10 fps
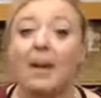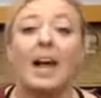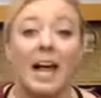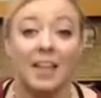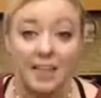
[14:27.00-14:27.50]

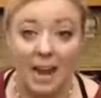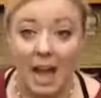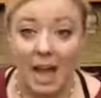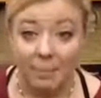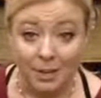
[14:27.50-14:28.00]
and then
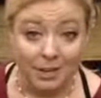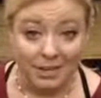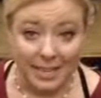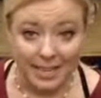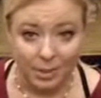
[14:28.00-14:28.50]
I'm going to
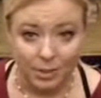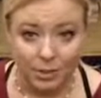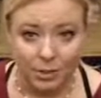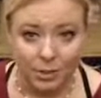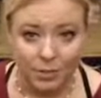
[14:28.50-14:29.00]
tell you a
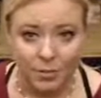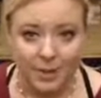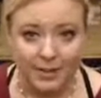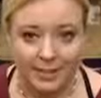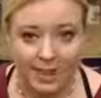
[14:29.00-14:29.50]
certain way
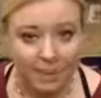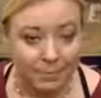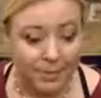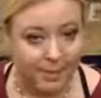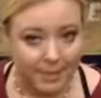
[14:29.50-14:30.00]
to tap
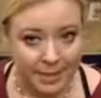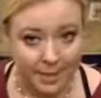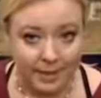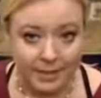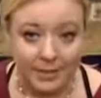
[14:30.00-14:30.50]
the
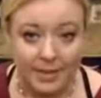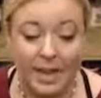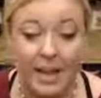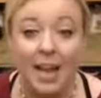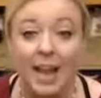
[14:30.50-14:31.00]
sticks,
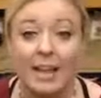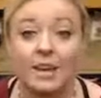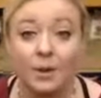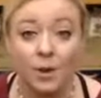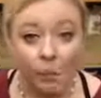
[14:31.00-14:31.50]
and
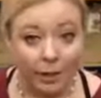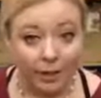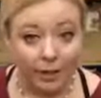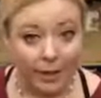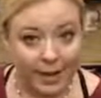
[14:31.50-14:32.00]
you are
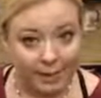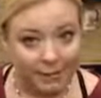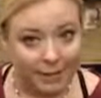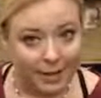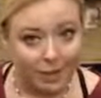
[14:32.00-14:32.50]
going to have to
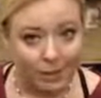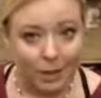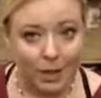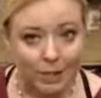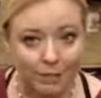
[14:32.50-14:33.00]
follow
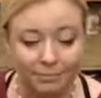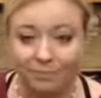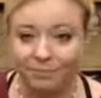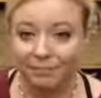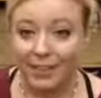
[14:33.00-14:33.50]
along.
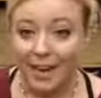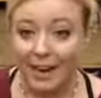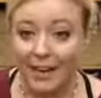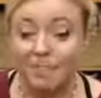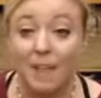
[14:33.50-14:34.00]
Got
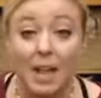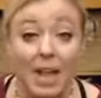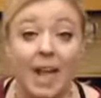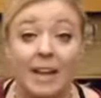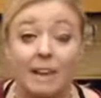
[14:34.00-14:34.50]
it?
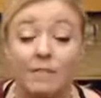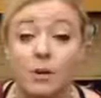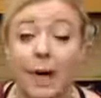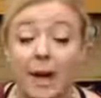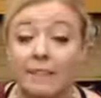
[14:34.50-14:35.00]
And if you
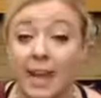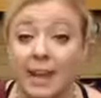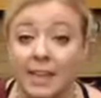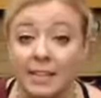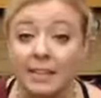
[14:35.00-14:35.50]
have
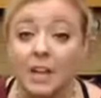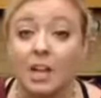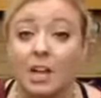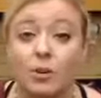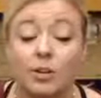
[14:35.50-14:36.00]
hands,
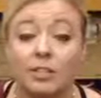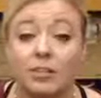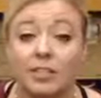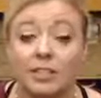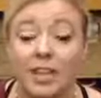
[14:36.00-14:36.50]
you can do
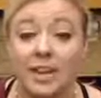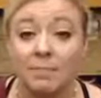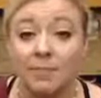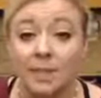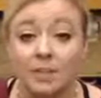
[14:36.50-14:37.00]
the
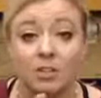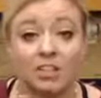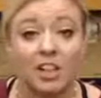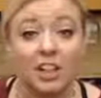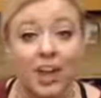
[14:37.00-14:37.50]
same thing. Just
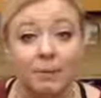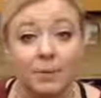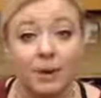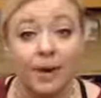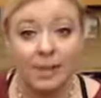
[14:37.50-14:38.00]
clap
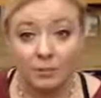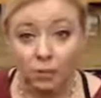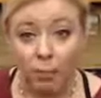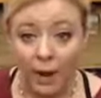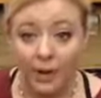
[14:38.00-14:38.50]
your hands
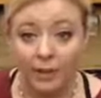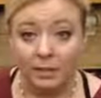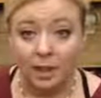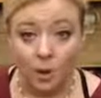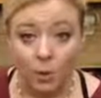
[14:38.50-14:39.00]
right
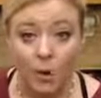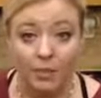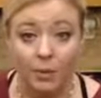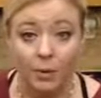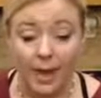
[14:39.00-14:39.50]
along with,
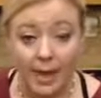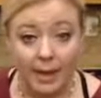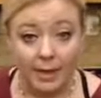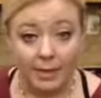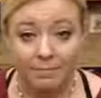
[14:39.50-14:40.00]

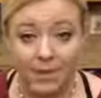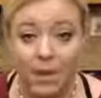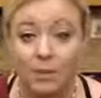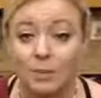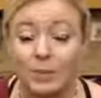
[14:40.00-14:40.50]
okay?
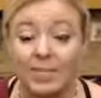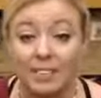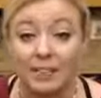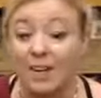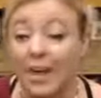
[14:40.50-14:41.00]
So
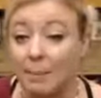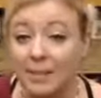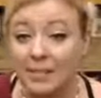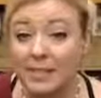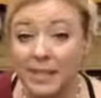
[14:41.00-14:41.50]
instead of tapping
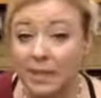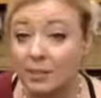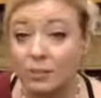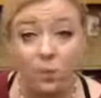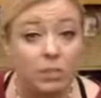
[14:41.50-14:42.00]

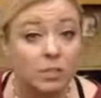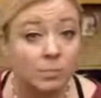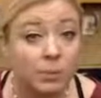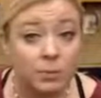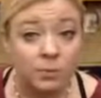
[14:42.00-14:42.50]
sticks or
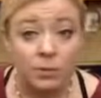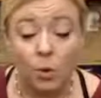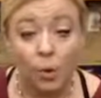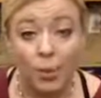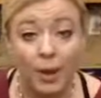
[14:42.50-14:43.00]
spoons
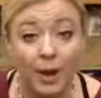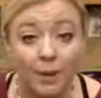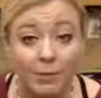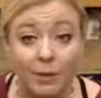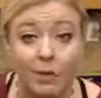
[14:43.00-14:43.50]
or what
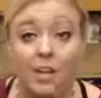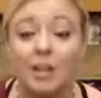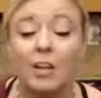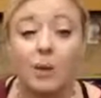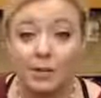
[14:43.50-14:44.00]
have you,
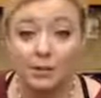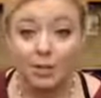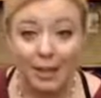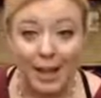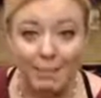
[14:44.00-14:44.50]
you can just
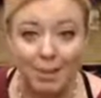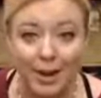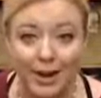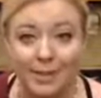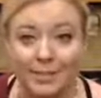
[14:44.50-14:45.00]
clap your
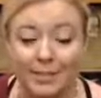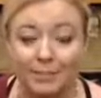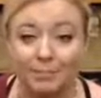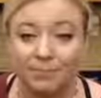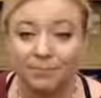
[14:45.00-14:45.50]
hands.
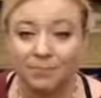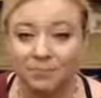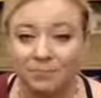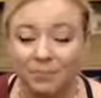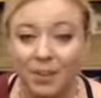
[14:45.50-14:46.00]

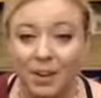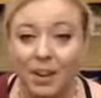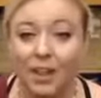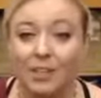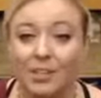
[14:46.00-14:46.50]

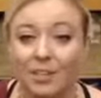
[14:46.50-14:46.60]
So,